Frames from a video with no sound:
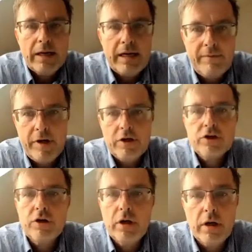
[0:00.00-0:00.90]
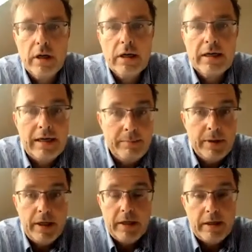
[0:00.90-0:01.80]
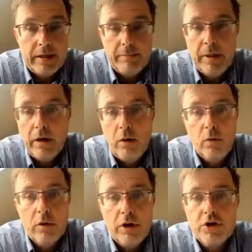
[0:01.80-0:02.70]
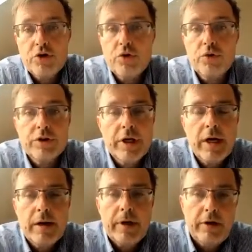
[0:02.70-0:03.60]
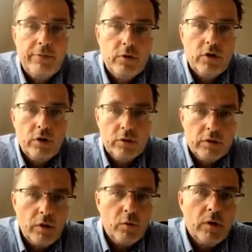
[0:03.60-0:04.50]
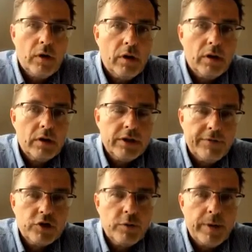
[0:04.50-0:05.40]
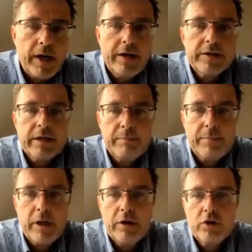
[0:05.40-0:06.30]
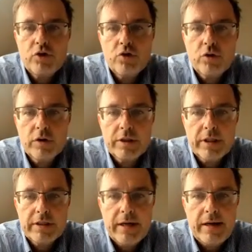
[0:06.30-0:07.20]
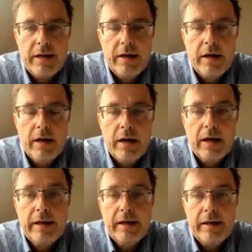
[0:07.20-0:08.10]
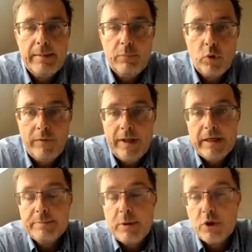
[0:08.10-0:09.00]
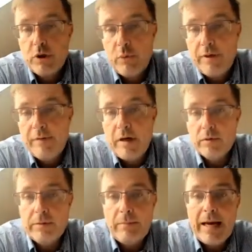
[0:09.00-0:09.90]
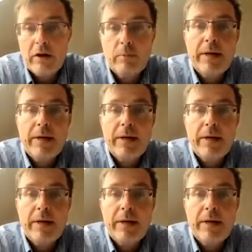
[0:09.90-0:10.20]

coverage can be local issues, but if you talk to the local Sigfox operators, I'm pretty sure that they can improve it. Especially we have now the micro